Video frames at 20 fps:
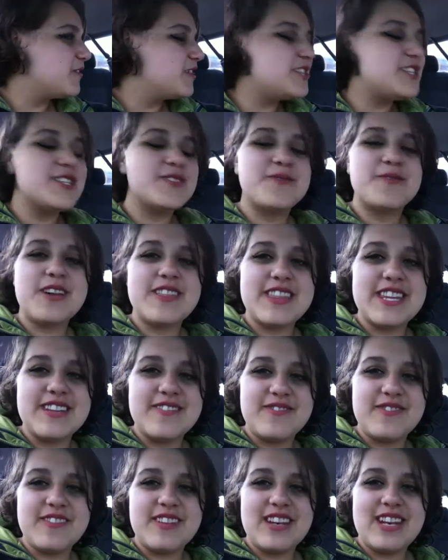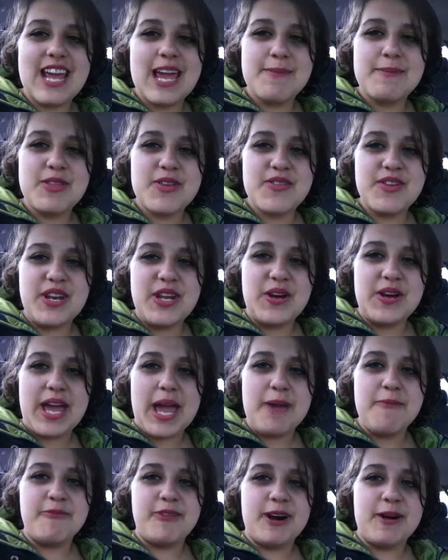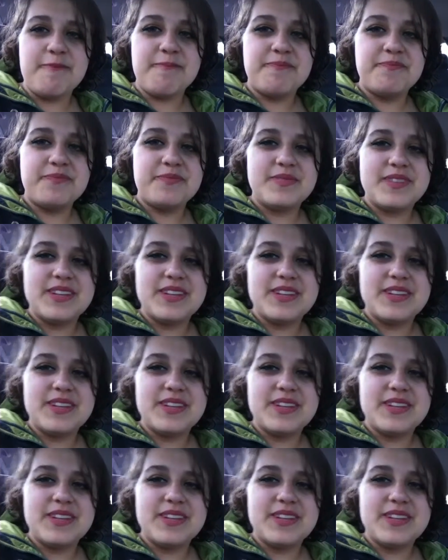Which is what the name of the video came from.